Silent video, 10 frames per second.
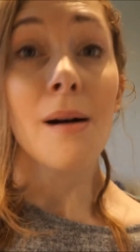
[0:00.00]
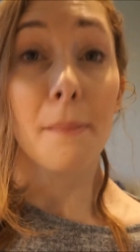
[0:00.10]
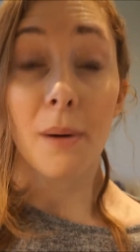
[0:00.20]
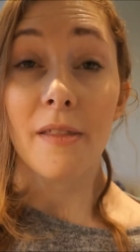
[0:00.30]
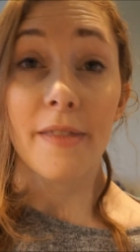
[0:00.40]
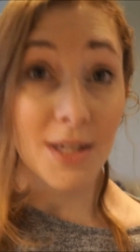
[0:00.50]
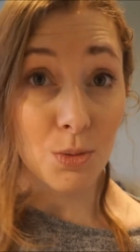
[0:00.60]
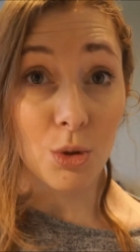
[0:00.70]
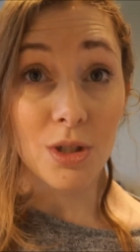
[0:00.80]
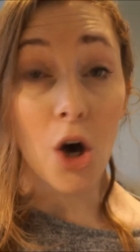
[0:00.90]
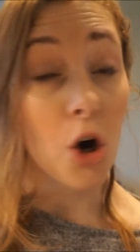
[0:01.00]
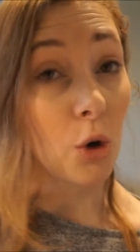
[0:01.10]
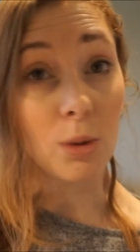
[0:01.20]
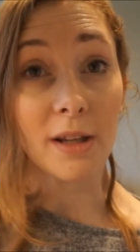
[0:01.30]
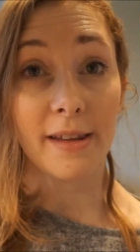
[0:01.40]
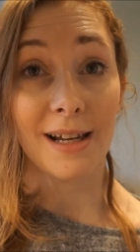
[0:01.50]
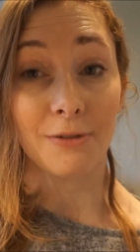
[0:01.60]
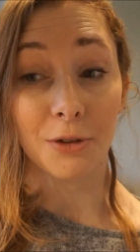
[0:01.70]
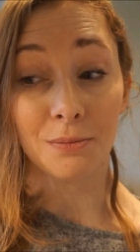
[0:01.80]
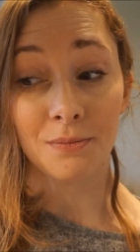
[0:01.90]
but this was a whole other
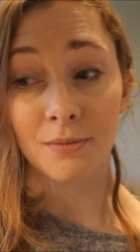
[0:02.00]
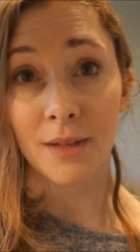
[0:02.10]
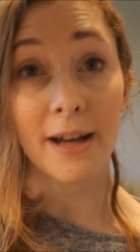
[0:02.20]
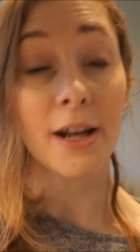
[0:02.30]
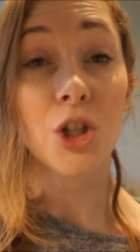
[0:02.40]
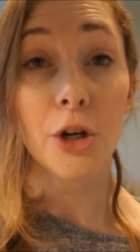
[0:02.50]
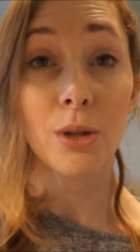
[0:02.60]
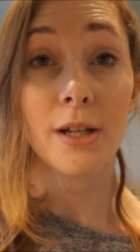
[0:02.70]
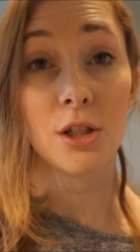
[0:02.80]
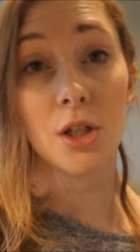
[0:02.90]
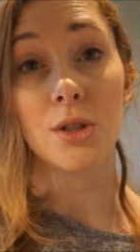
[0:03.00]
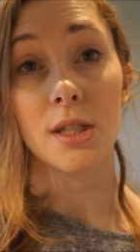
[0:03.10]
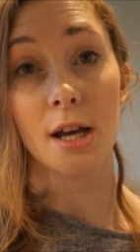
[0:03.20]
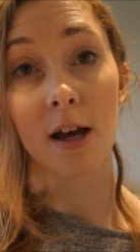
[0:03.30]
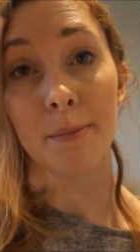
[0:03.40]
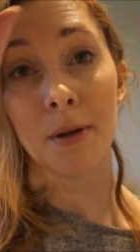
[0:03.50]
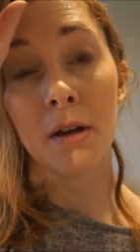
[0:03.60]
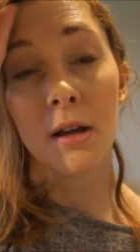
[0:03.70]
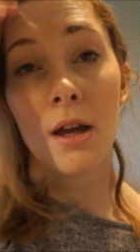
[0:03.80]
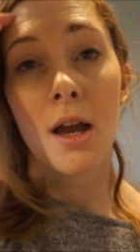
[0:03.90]
level. And I don't like to use the term
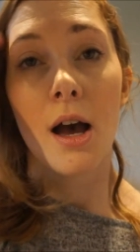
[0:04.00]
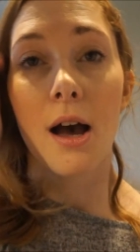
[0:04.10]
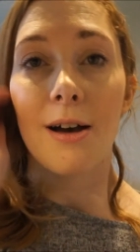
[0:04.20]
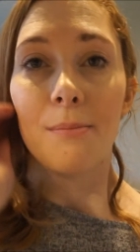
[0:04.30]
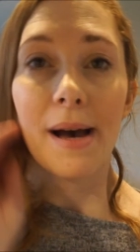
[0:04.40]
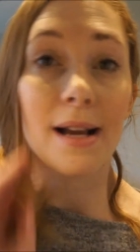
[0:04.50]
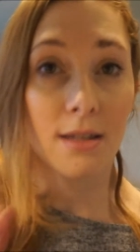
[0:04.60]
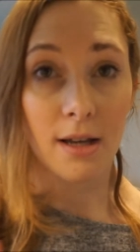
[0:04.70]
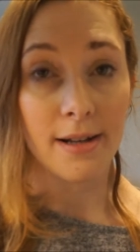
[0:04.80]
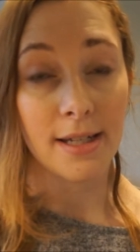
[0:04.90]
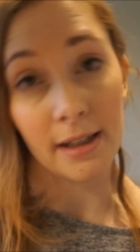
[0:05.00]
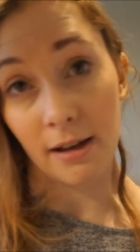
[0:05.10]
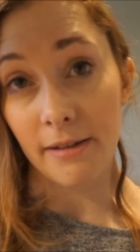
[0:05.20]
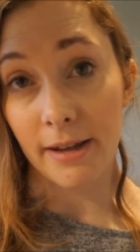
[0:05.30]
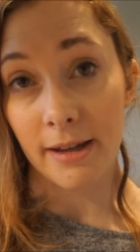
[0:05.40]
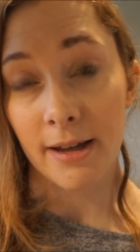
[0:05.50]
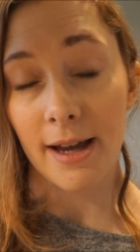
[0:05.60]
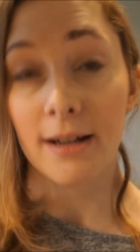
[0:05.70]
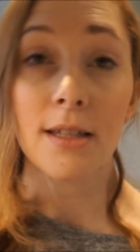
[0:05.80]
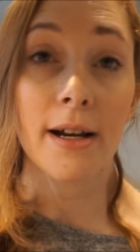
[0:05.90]
anxiety lightly.
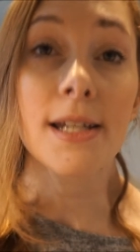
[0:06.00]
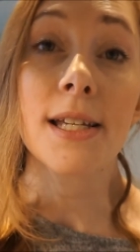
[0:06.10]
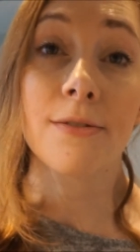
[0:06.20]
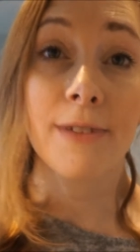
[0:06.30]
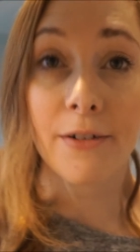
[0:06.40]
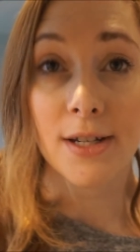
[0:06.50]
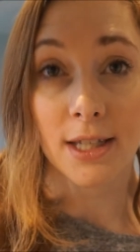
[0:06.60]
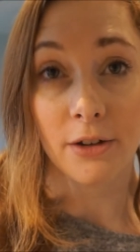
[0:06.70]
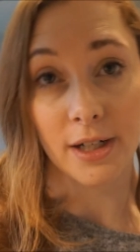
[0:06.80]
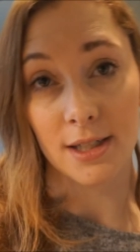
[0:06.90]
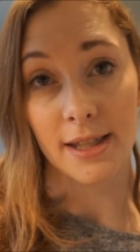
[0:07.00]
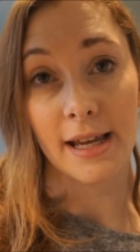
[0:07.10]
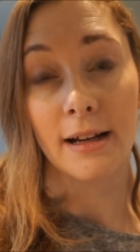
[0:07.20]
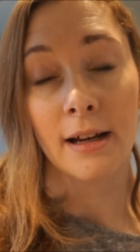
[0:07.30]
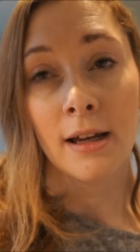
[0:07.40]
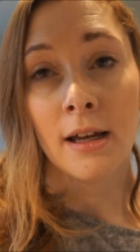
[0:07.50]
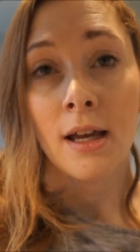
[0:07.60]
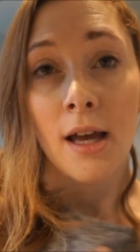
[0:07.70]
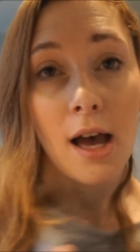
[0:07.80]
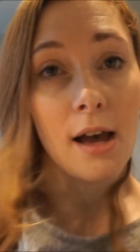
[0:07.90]
Anxiety is a very serious thing.
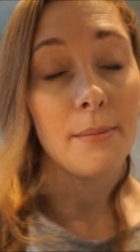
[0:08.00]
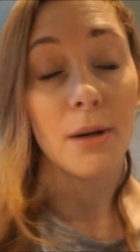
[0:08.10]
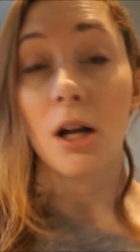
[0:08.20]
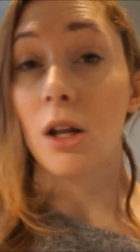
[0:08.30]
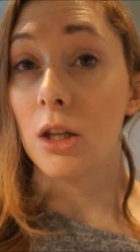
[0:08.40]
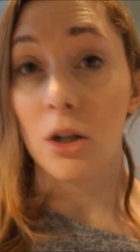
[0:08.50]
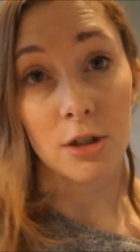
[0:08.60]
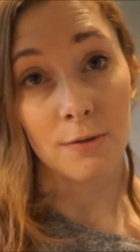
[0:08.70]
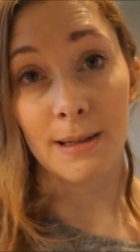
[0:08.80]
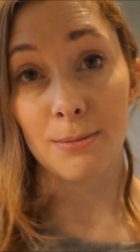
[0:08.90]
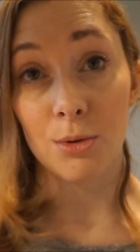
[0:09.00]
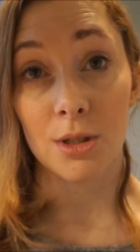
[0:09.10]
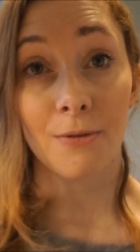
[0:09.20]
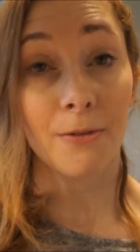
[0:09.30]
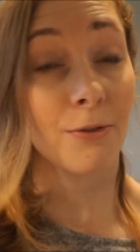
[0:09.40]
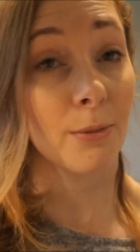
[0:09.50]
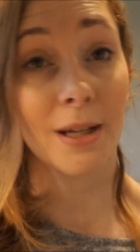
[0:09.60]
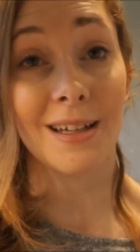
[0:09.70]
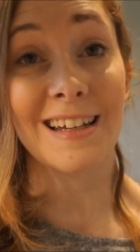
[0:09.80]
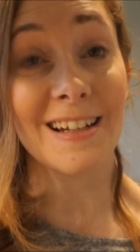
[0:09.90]
A lot of people suffer from
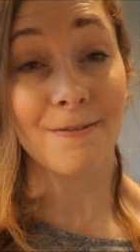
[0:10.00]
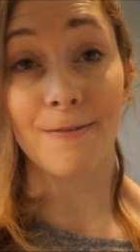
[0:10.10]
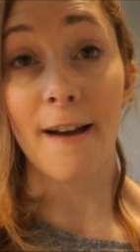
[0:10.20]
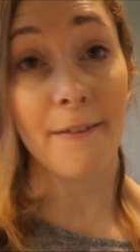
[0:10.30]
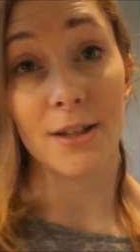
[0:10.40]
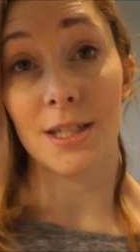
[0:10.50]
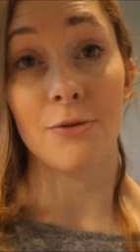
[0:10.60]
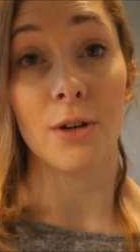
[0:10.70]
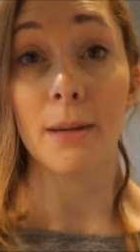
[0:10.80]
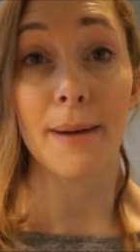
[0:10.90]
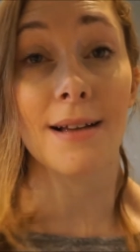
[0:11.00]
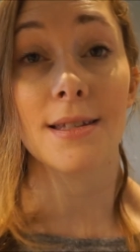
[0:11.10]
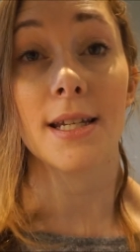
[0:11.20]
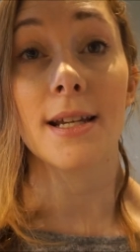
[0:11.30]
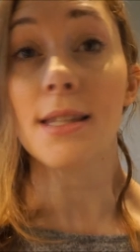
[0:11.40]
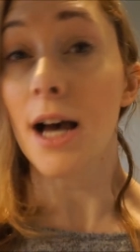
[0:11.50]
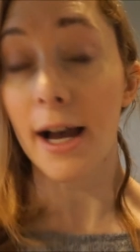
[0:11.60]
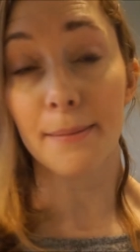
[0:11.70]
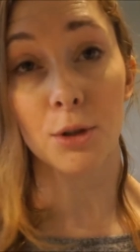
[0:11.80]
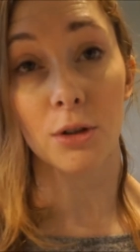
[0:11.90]
it in various different capacities.
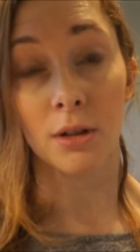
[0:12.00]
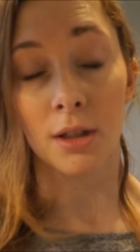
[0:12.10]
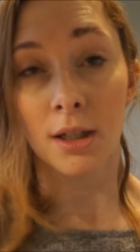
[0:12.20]
I'm not